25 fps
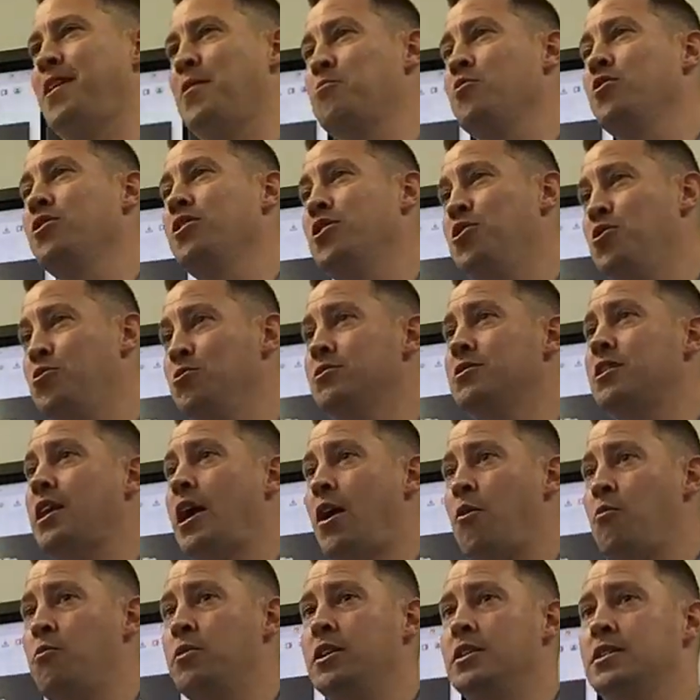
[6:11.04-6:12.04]
I'm going to use
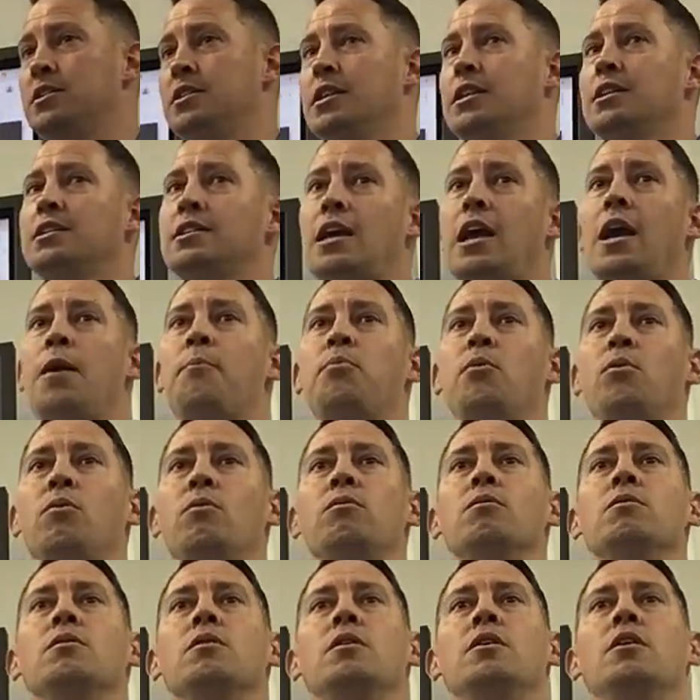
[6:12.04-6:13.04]
that one as an
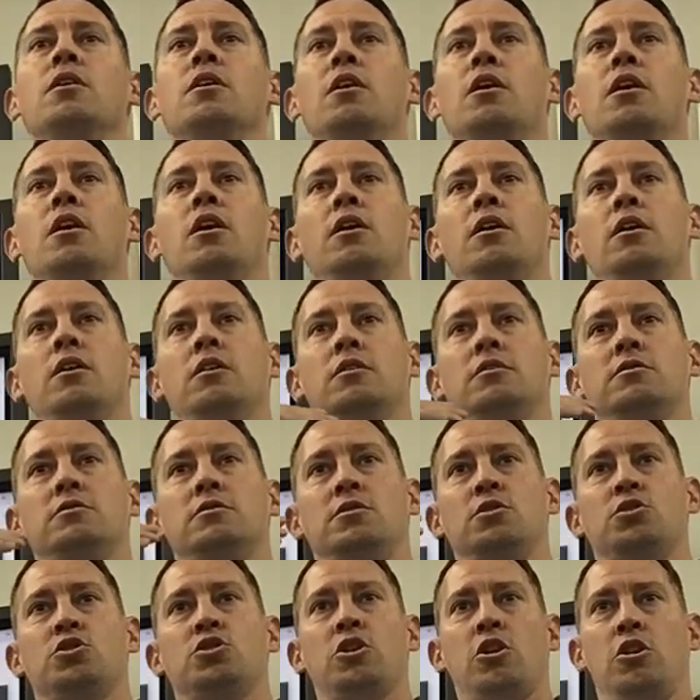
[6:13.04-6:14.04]
example
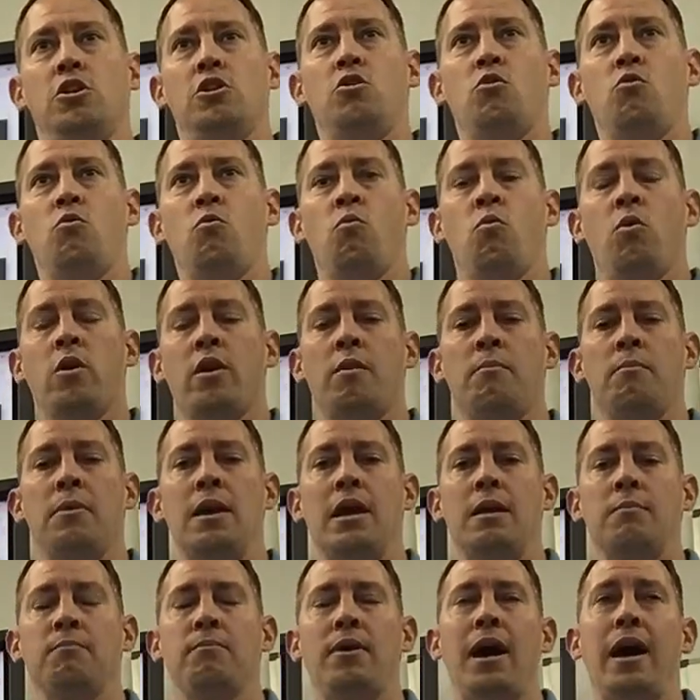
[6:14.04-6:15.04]
to show you what I
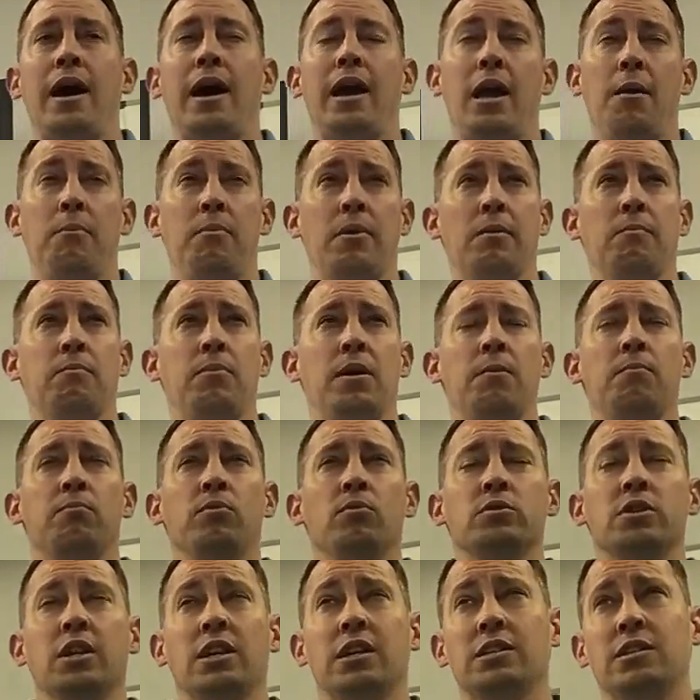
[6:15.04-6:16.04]
mean by helping
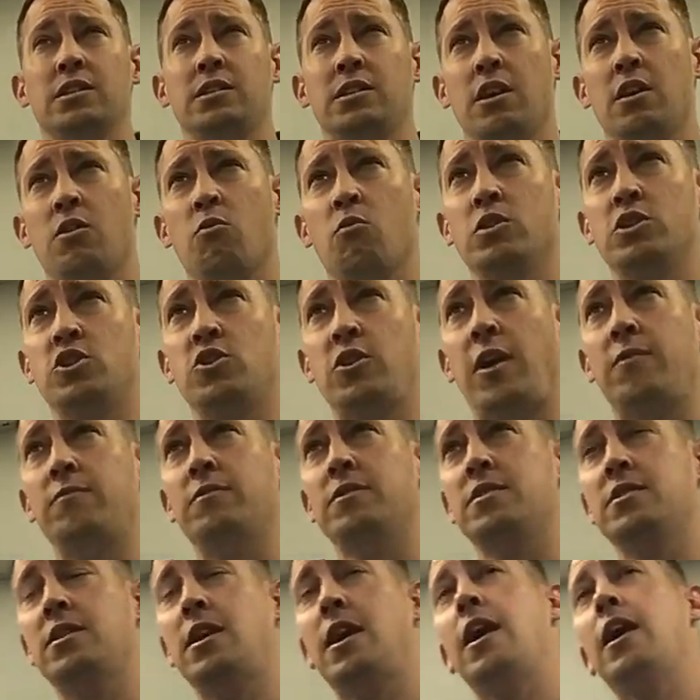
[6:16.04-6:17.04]
people to consider what you have
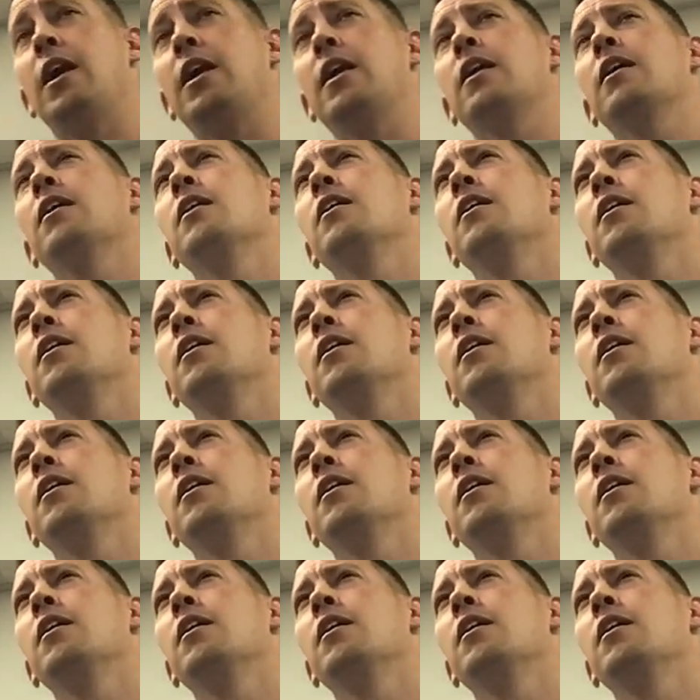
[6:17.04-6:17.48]
to say,